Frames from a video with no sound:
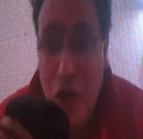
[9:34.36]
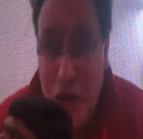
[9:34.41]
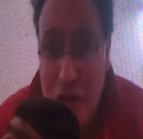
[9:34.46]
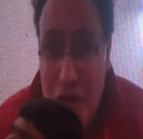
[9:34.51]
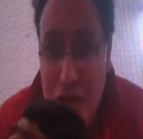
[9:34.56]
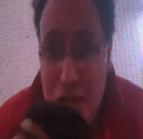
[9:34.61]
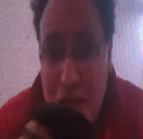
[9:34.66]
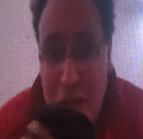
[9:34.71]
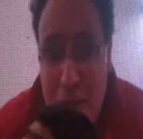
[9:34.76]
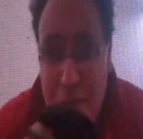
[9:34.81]

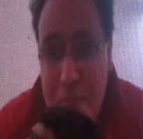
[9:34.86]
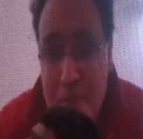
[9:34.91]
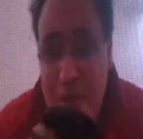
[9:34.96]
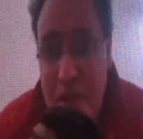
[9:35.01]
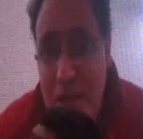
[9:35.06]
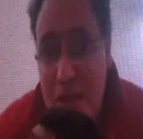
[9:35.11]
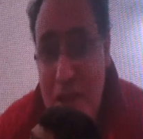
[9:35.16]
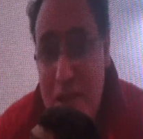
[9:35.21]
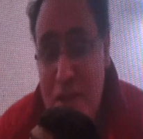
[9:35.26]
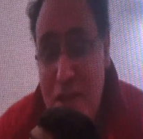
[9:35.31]
technology
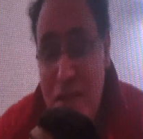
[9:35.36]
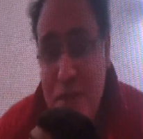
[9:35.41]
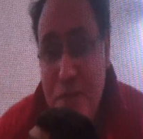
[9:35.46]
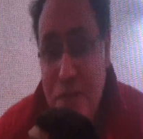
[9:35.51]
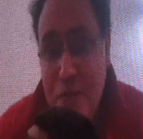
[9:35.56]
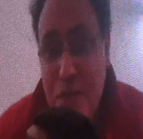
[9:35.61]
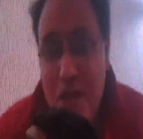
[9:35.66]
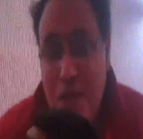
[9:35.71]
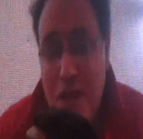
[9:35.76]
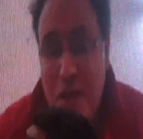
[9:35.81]

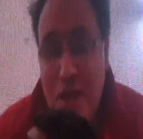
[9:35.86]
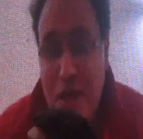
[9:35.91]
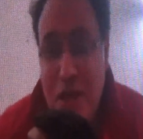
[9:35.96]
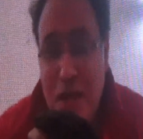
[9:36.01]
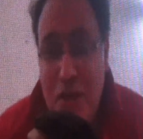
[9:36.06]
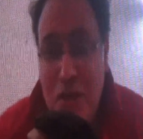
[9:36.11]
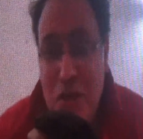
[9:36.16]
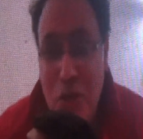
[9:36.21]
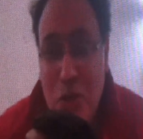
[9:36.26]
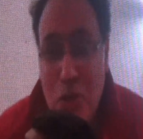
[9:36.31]
companies,
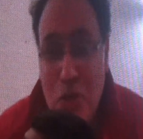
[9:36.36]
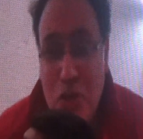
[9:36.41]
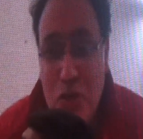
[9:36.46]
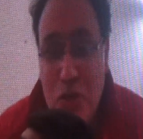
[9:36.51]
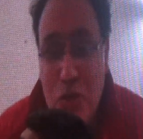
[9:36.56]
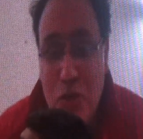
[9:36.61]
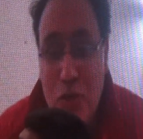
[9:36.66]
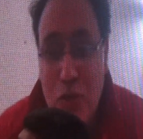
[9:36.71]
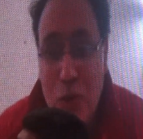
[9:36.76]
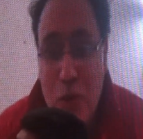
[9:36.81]
uh, and so on
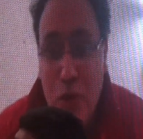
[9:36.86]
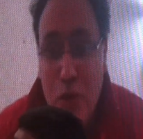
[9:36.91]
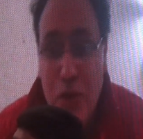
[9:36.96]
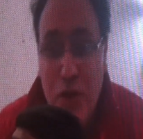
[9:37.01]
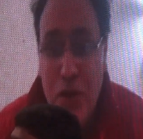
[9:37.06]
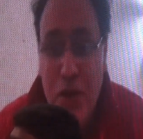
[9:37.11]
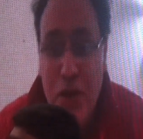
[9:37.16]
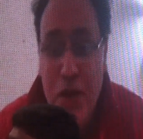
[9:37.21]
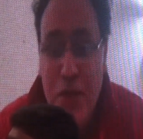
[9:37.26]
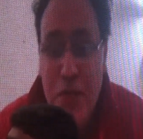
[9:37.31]
and so
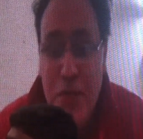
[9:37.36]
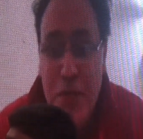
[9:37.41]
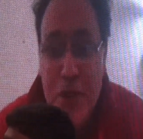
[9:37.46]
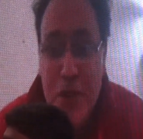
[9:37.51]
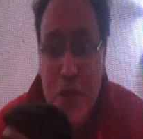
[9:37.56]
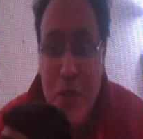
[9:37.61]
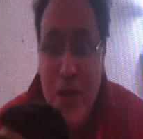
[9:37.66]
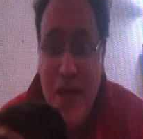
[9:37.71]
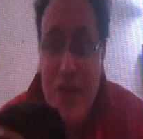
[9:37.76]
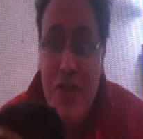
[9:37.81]
forth
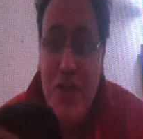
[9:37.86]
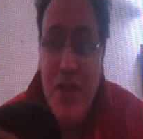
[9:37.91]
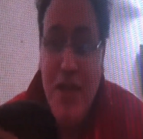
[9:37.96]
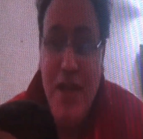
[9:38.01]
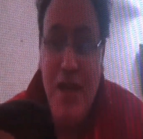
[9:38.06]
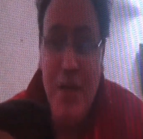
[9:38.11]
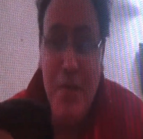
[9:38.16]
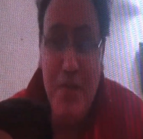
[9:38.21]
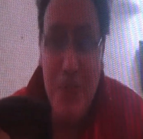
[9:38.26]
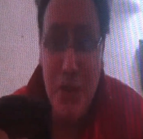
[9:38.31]
to
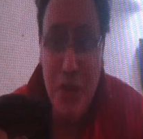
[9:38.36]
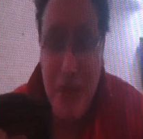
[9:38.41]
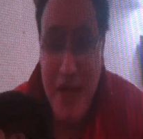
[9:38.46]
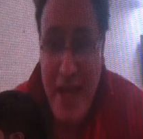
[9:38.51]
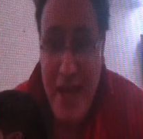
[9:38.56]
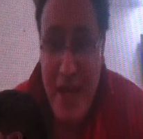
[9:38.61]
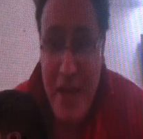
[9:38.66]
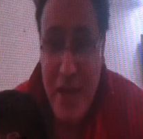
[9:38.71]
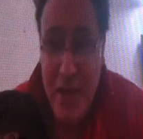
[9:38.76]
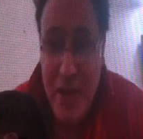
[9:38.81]
actually come
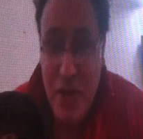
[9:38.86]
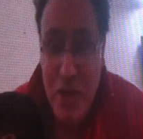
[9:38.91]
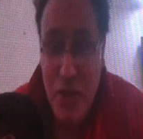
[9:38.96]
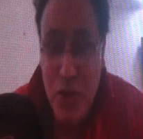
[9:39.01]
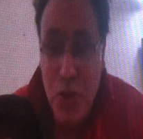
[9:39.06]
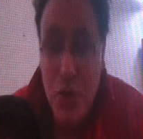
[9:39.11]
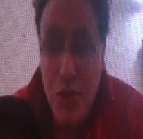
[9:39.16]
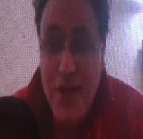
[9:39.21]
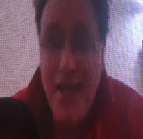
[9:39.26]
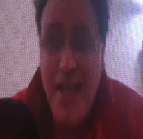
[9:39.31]

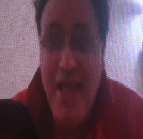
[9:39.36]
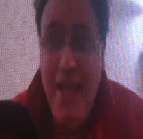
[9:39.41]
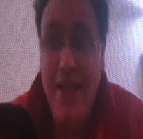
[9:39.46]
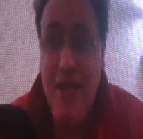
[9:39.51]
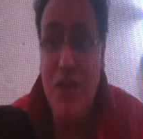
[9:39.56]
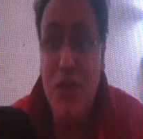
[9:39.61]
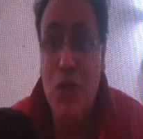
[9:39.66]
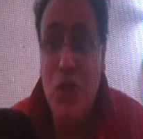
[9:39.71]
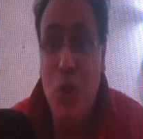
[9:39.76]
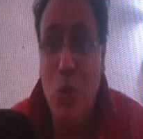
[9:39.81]
together to
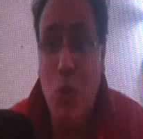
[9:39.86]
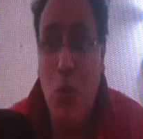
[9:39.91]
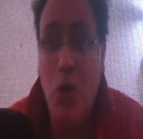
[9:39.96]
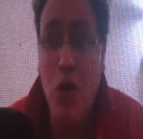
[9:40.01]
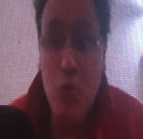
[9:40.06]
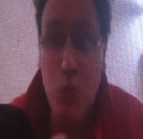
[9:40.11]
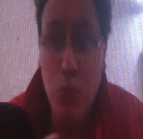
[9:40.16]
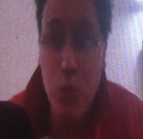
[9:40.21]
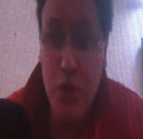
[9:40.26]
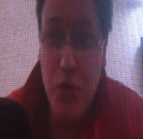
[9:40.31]
raise
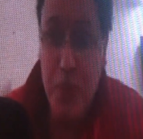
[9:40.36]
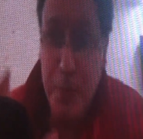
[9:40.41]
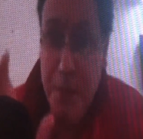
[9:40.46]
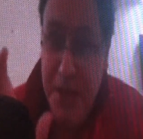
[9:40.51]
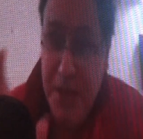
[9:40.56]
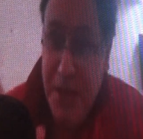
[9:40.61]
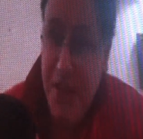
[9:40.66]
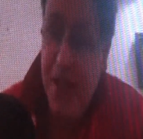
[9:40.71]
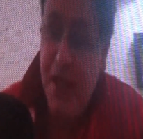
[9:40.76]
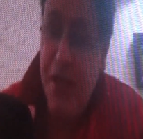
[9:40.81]
what
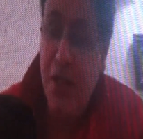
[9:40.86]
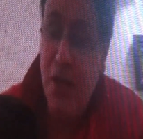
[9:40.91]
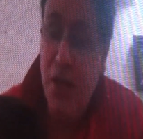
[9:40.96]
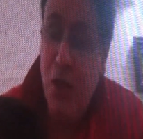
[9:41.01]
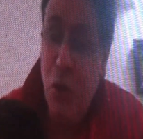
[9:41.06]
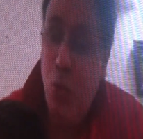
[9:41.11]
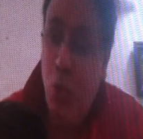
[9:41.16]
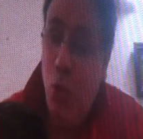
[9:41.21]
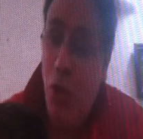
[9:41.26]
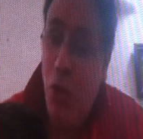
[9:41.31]
would be